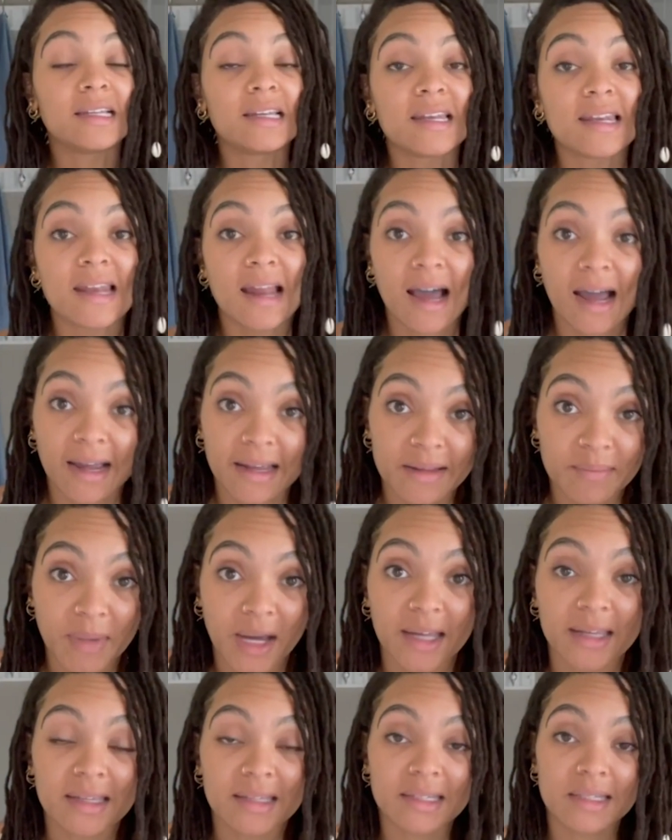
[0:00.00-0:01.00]
not
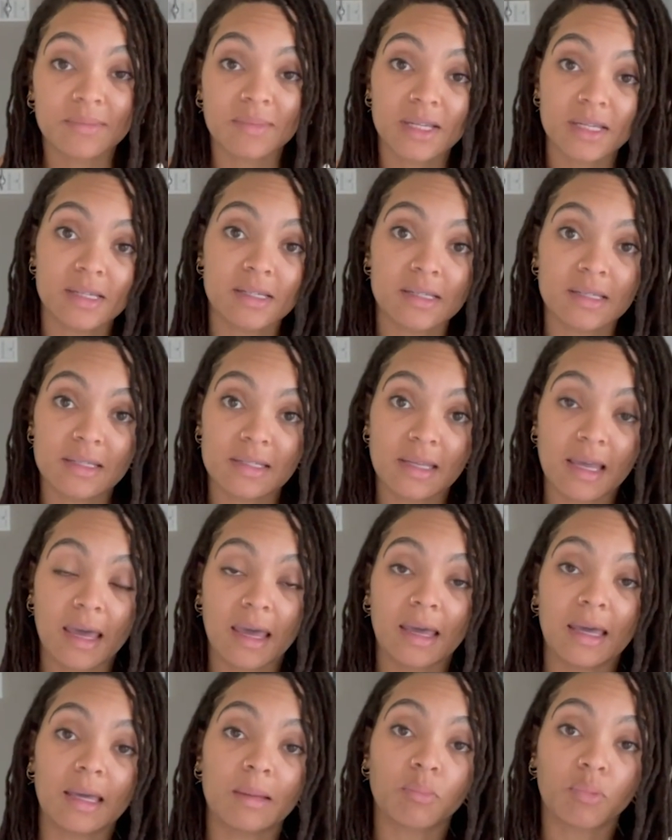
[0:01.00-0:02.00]
by any means
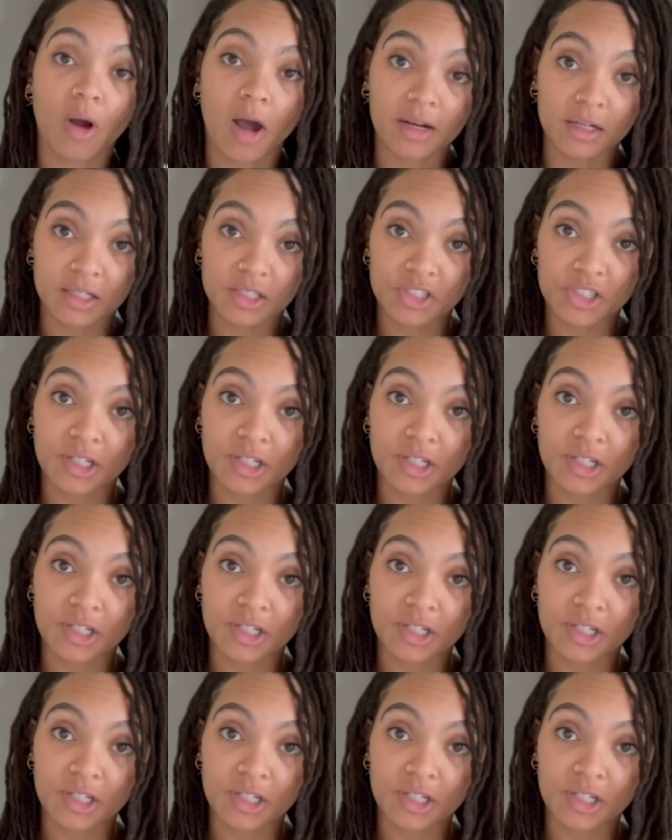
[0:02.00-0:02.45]
a product